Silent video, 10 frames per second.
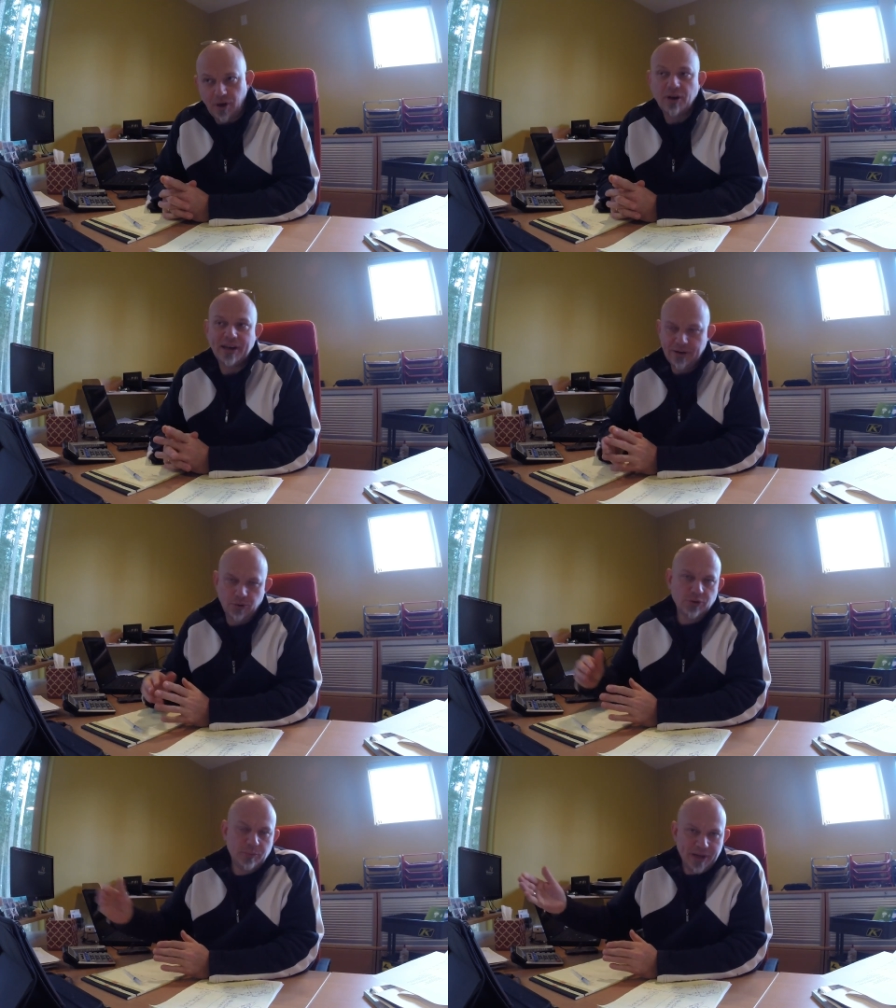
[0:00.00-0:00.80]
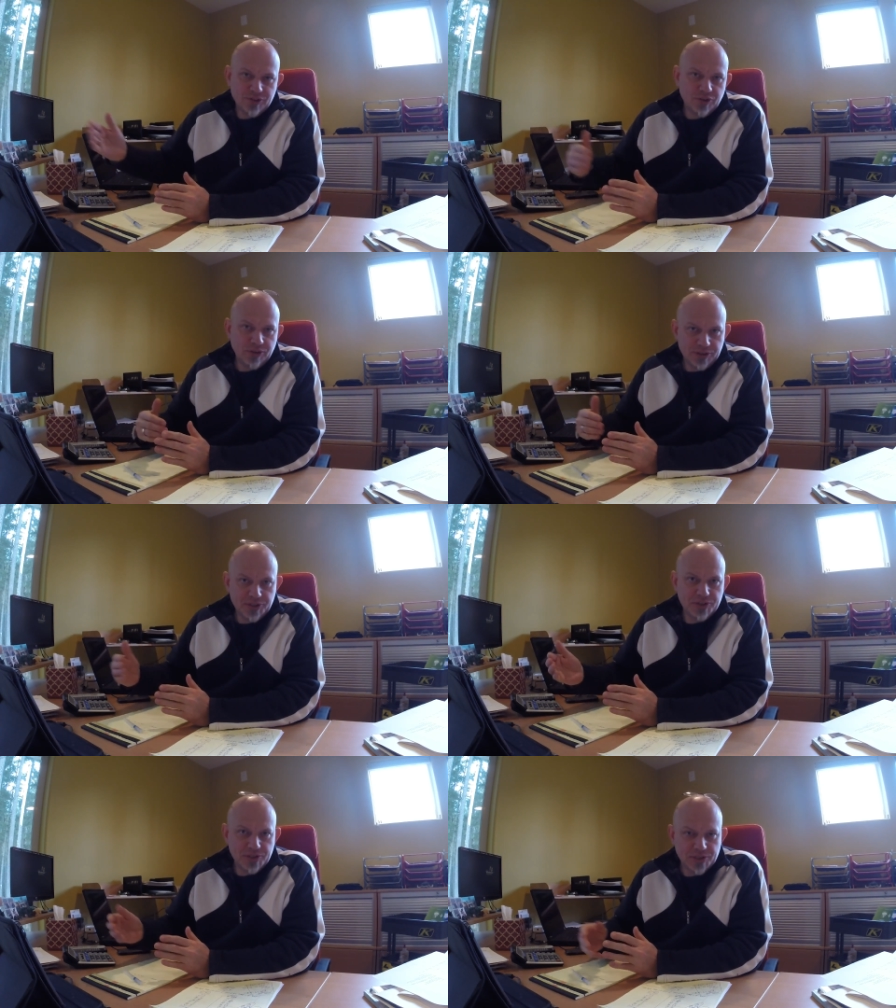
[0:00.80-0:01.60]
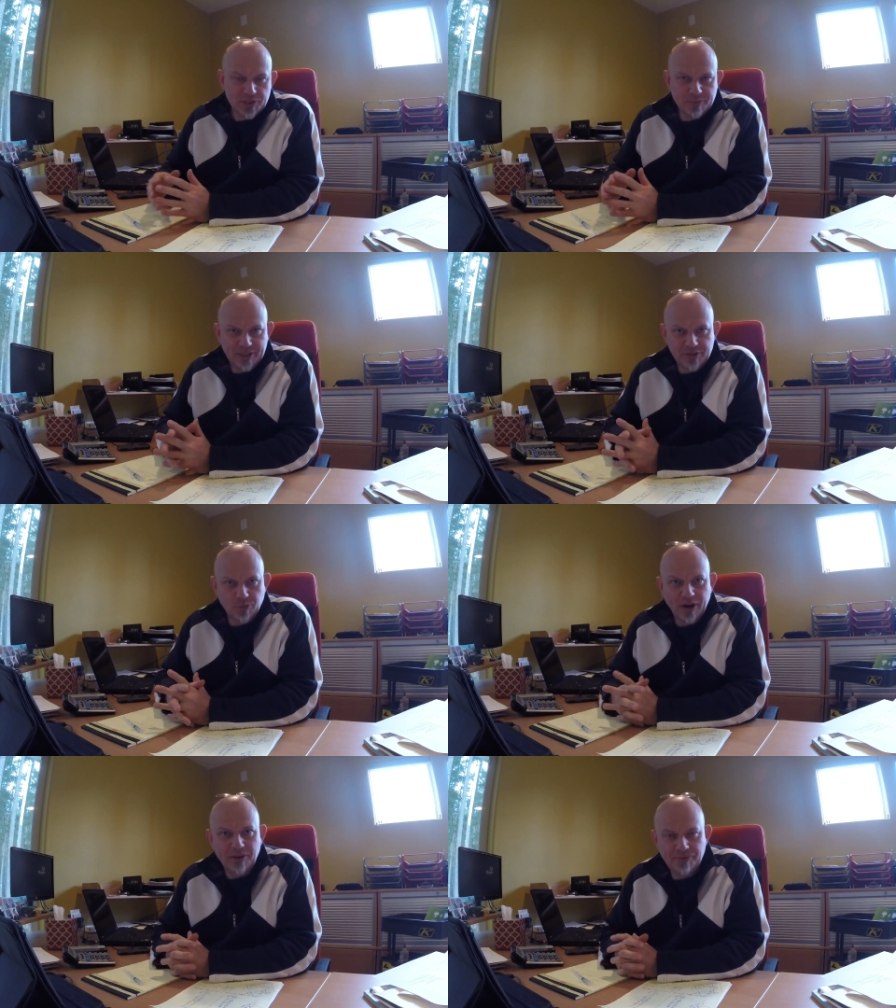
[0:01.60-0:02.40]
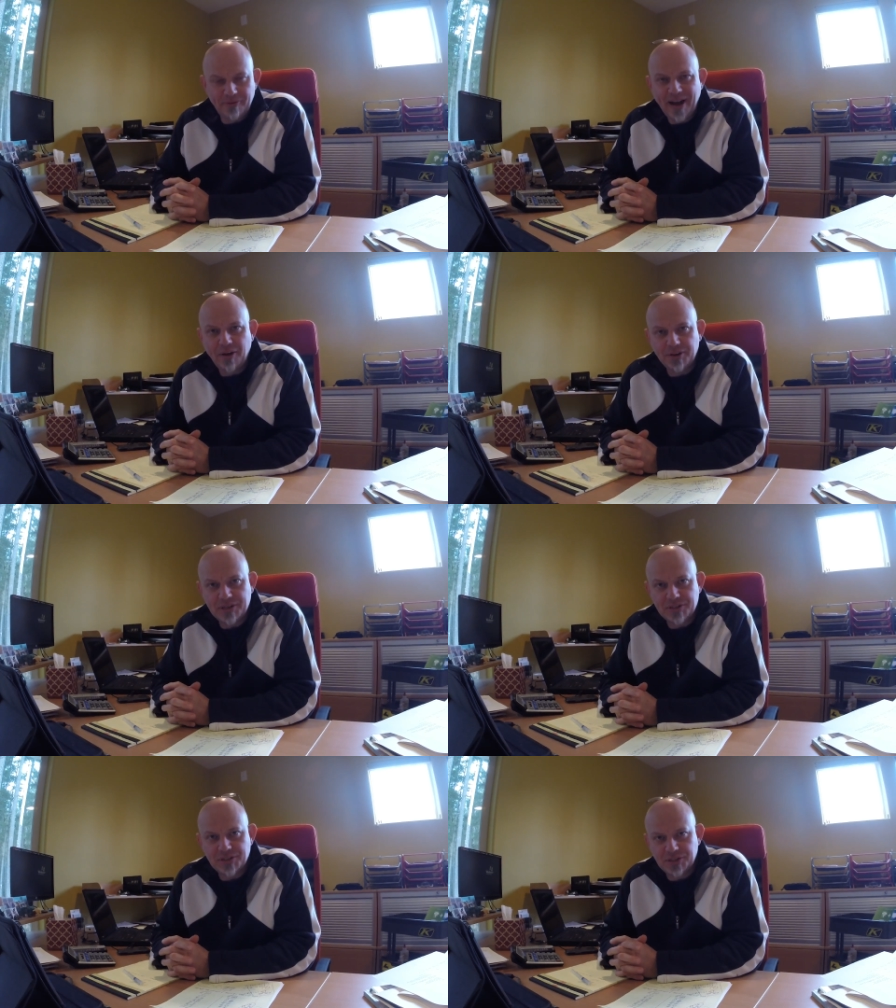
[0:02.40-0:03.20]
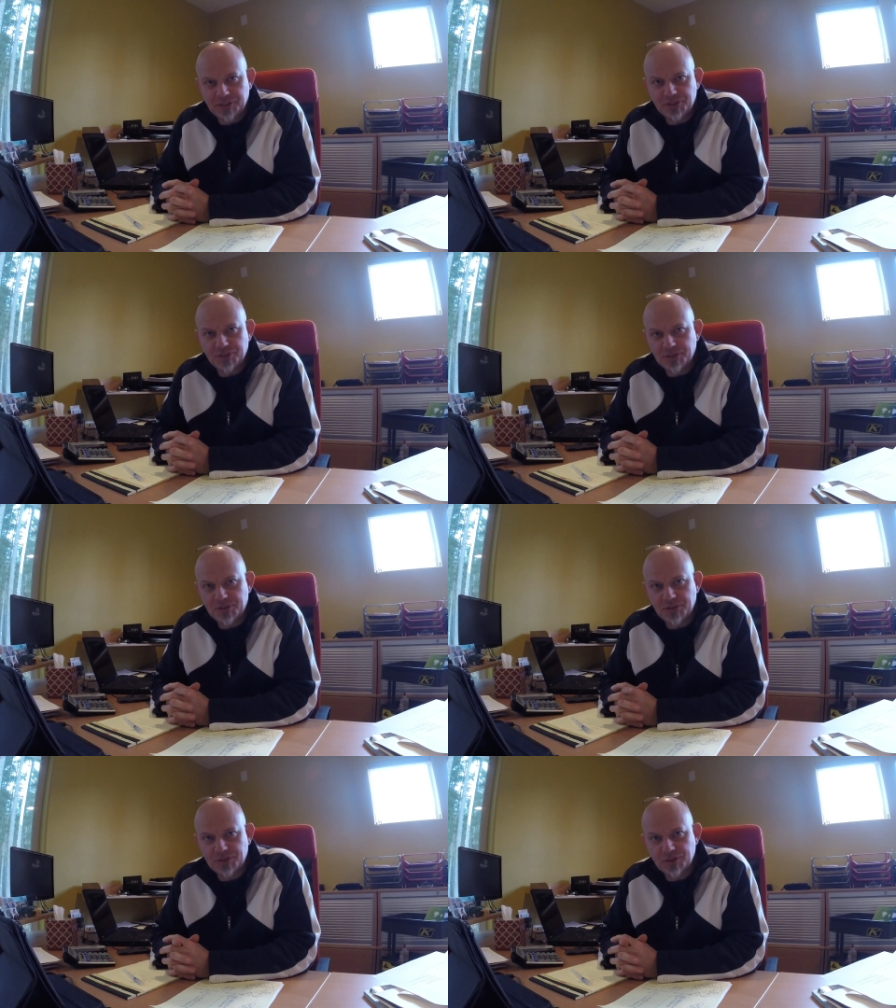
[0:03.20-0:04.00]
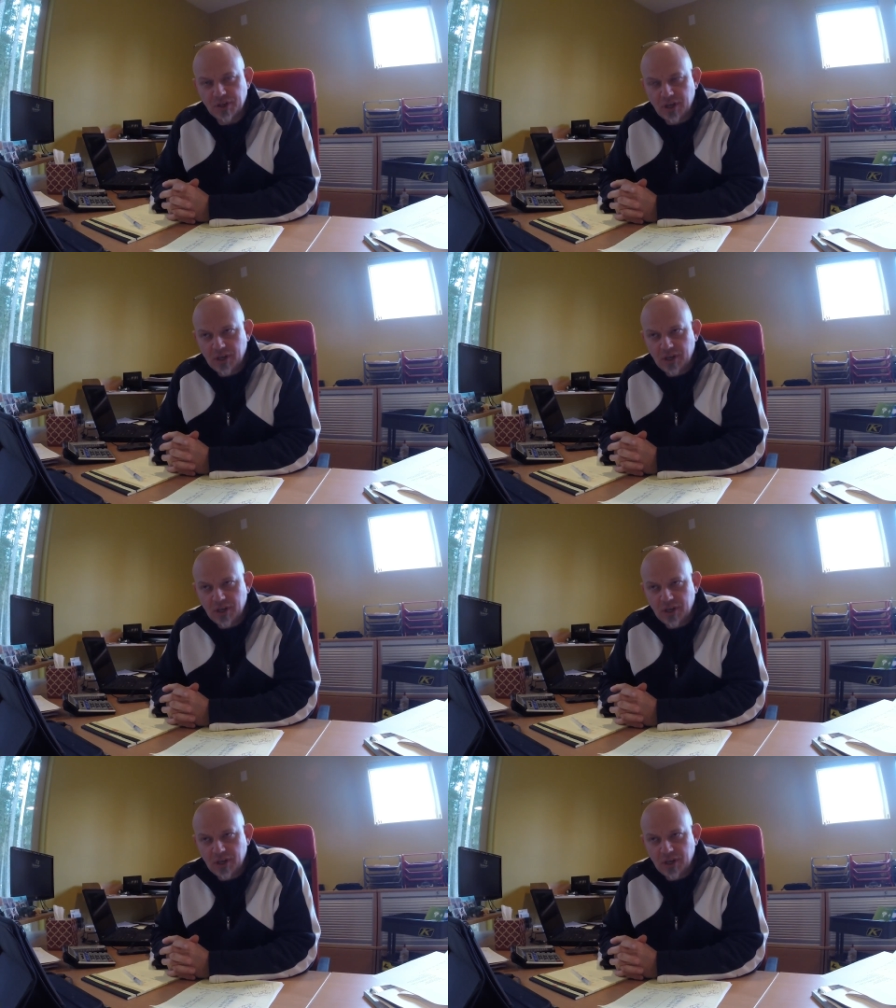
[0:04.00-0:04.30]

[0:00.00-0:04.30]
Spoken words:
Okay, it all depends on the distances, but what I've found is that the distances,